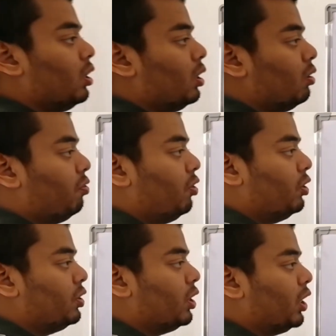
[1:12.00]
The
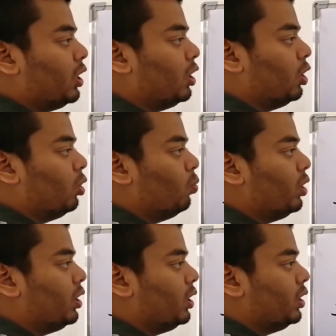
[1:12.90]
first thing we
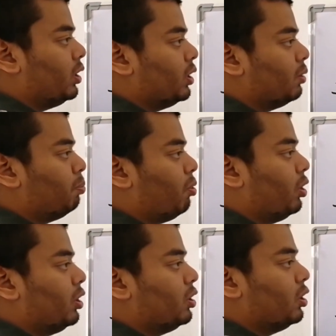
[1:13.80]
need is a
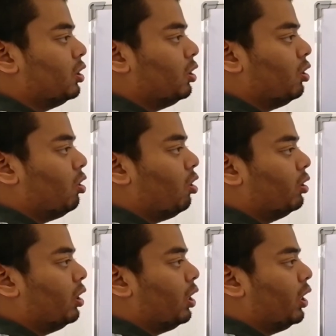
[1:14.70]
point on
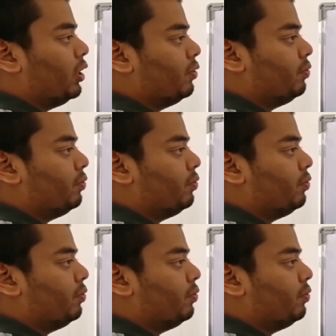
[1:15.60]
the line.